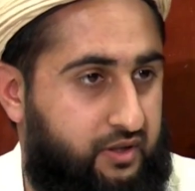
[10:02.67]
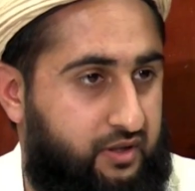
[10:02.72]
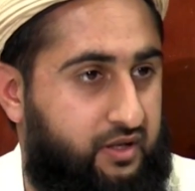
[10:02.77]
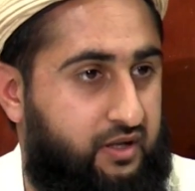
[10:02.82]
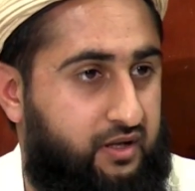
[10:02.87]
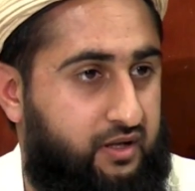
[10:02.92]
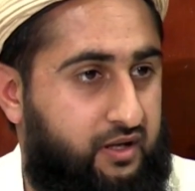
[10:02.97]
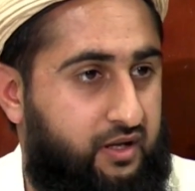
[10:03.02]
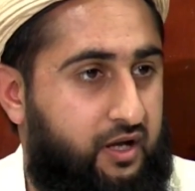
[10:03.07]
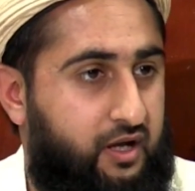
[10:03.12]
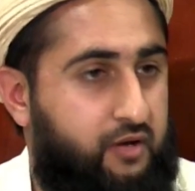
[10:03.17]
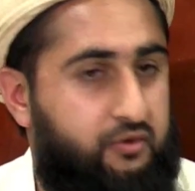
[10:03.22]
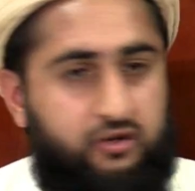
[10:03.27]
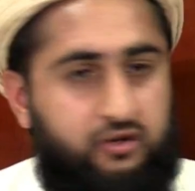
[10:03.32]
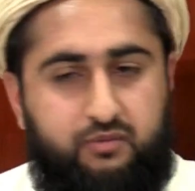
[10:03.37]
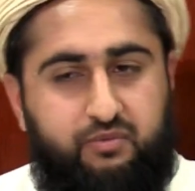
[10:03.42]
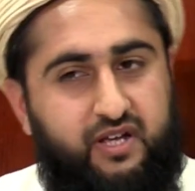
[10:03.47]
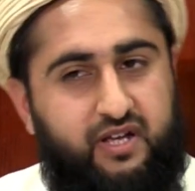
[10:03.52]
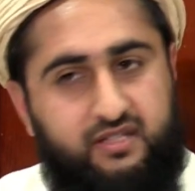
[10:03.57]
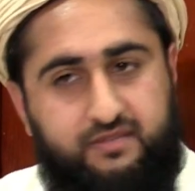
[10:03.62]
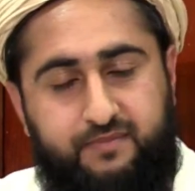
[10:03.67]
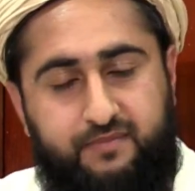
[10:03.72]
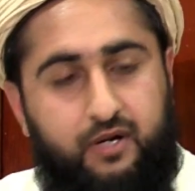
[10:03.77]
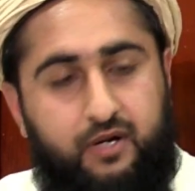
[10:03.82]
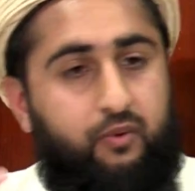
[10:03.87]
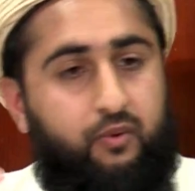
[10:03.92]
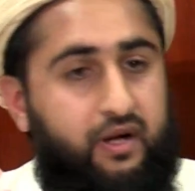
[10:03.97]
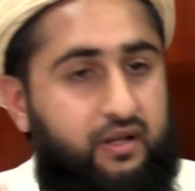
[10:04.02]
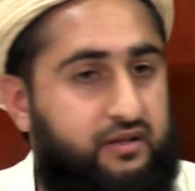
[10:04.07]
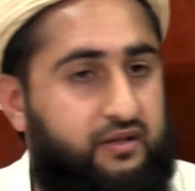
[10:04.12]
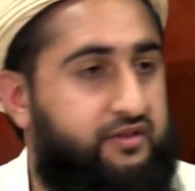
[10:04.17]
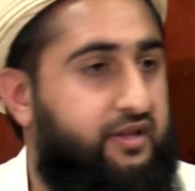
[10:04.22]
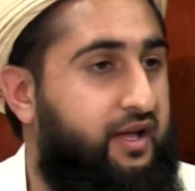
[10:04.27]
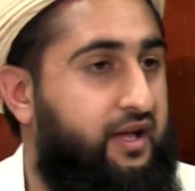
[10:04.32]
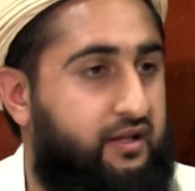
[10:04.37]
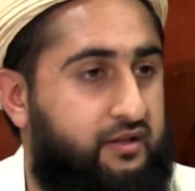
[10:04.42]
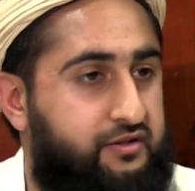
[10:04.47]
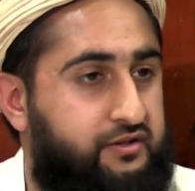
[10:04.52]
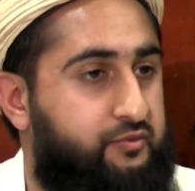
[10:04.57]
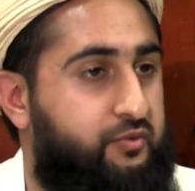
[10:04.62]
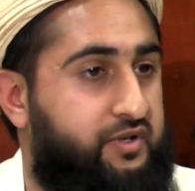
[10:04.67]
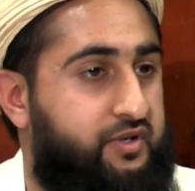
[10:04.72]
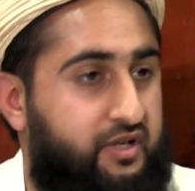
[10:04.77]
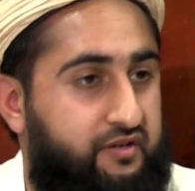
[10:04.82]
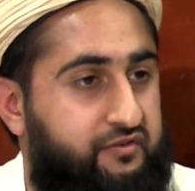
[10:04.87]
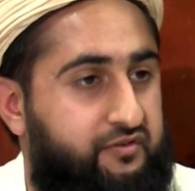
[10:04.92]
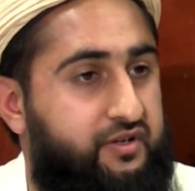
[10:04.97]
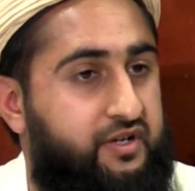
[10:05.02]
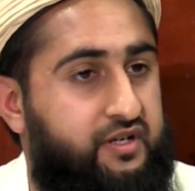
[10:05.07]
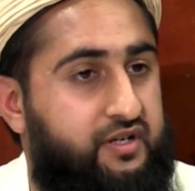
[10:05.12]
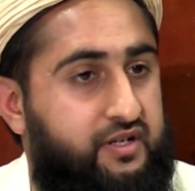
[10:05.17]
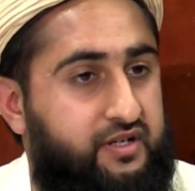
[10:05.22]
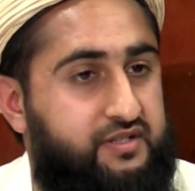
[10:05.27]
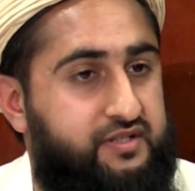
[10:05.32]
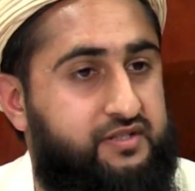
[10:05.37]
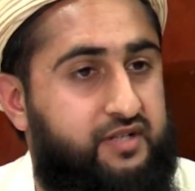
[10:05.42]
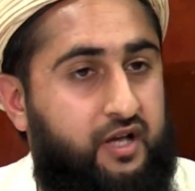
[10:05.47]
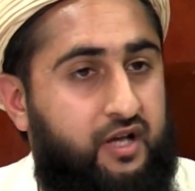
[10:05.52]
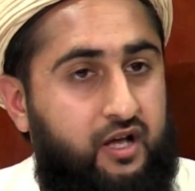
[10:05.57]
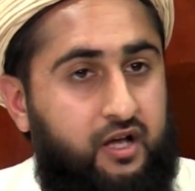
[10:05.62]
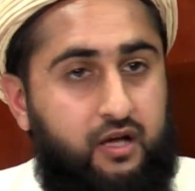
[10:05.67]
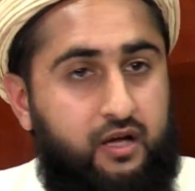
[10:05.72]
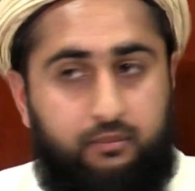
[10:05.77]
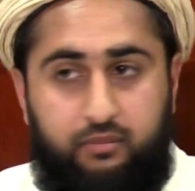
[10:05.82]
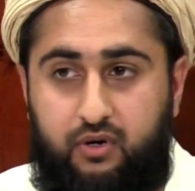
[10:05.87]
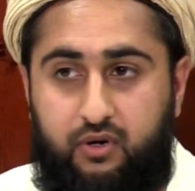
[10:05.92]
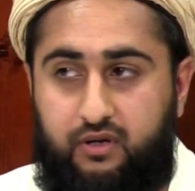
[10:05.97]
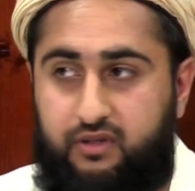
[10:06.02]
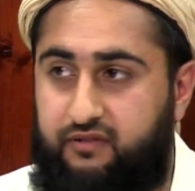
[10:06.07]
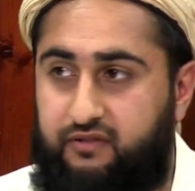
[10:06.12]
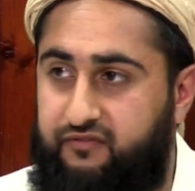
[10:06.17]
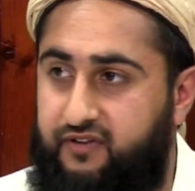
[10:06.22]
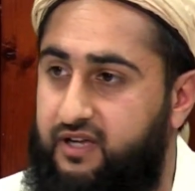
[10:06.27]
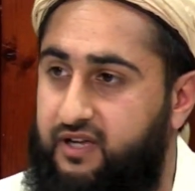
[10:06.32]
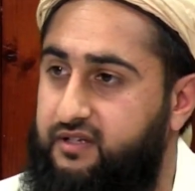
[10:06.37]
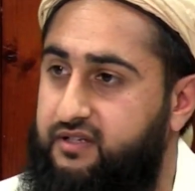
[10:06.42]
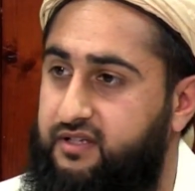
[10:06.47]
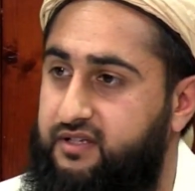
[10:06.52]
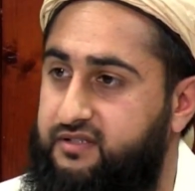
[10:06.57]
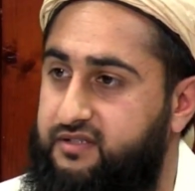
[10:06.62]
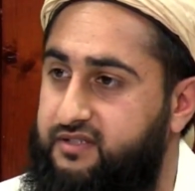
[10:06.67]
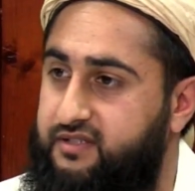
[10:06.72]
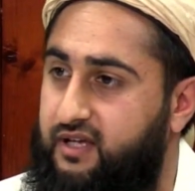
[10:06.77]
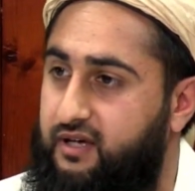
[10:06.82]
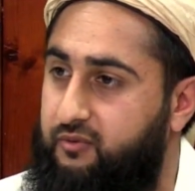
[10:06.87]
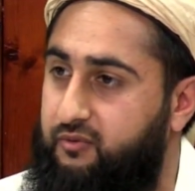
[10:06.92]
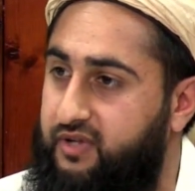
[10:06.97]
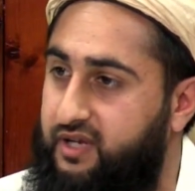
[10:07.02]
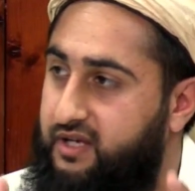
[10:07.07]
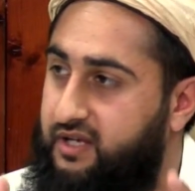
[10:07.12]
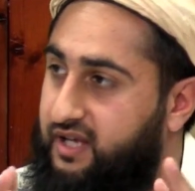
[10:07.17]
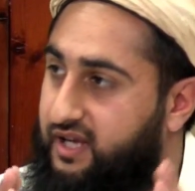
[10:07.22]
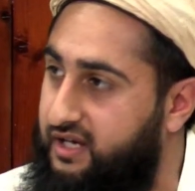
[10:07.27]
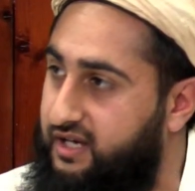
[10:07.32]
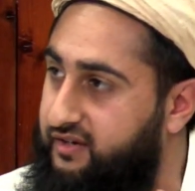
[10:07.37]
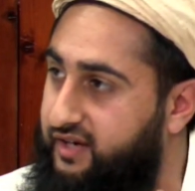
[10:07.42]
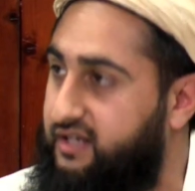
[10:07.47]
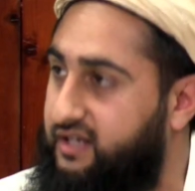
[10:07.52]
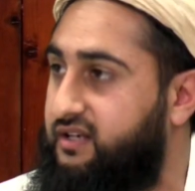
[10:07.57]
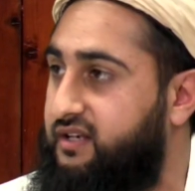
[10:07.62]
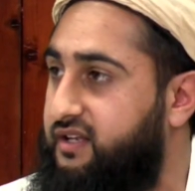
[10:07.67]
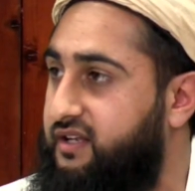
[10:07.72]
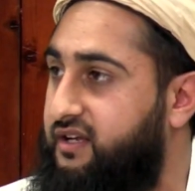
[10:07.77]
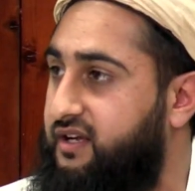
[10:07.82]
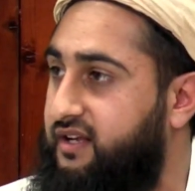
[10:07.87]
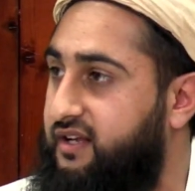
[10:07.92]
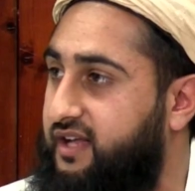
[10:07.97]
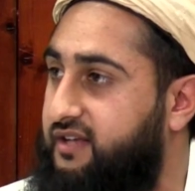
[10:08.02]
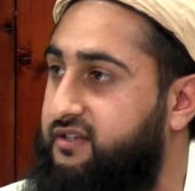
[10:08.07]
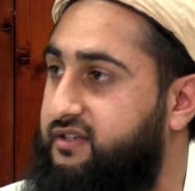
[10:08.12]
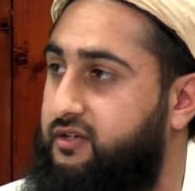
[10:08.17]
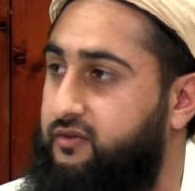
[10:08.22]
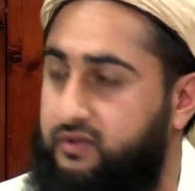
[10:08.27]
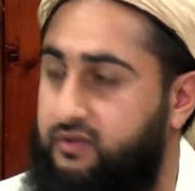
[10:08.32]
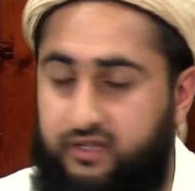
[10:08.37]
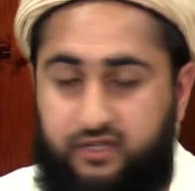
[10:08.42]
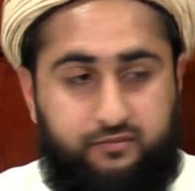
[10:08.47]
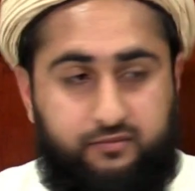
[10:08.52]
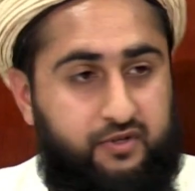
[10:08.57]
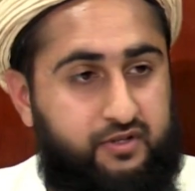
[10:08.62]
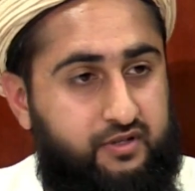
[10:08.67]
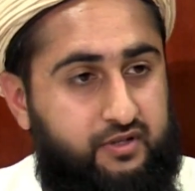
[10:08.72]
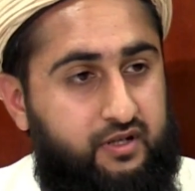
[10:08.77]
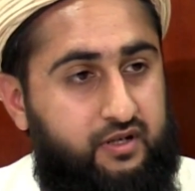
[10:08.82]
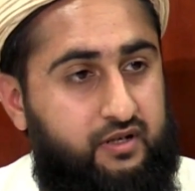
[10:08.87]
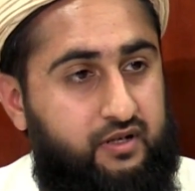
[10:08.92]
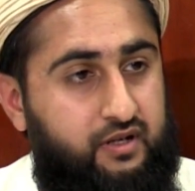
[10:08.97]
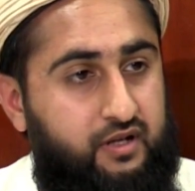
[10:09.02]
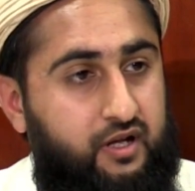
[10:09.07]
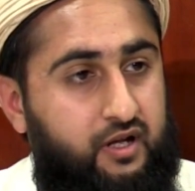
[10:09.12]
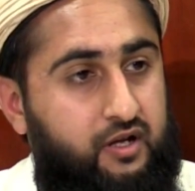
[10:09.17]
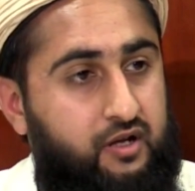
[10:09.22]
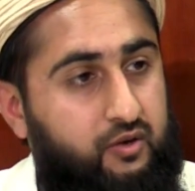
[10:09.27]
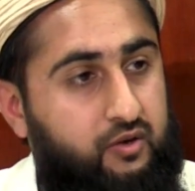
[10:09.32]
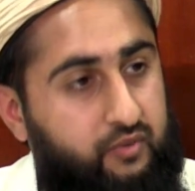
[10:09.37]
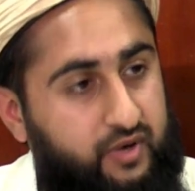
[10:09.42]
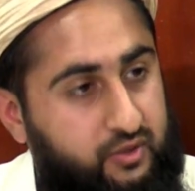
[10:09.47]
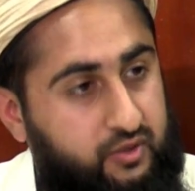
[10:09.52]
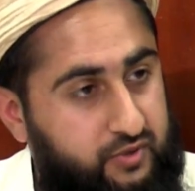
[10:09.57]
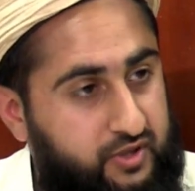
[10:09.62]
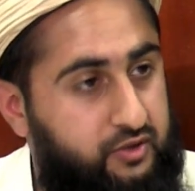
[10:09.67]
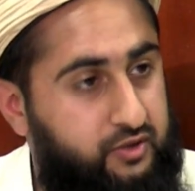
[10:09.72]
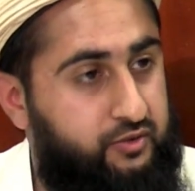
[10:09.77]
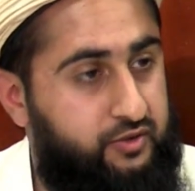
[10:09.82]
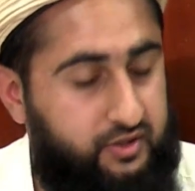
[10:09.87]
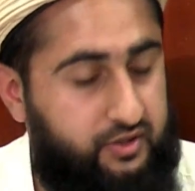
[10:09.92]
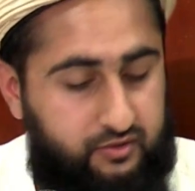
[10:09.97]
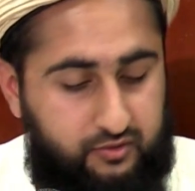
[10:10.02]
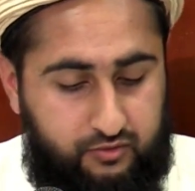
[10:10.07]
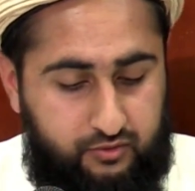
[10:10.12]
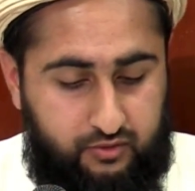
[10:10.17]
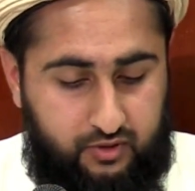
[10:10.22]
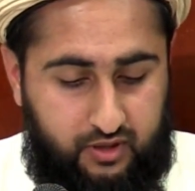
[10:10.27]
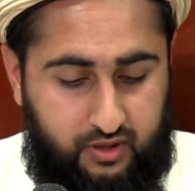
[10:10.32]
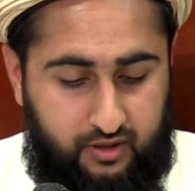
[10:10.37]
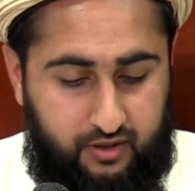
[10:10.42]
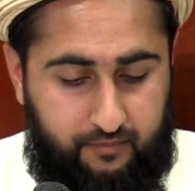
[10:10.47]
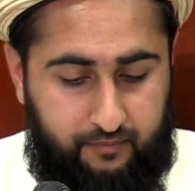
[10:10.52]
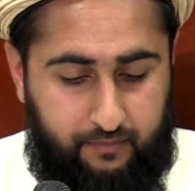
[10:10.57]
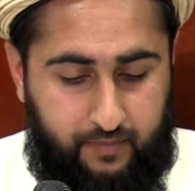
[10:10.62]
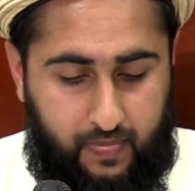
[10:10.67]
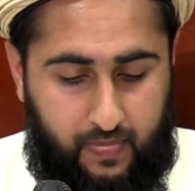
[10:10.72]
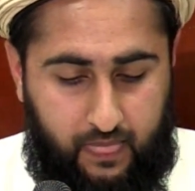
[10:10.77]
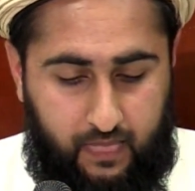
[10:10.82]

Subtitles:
Allah. Could be asking about wealth, health, whatever it is, but the fact is that we are directly connected to Allah subhanahu wa ta'ala when we are doing dua.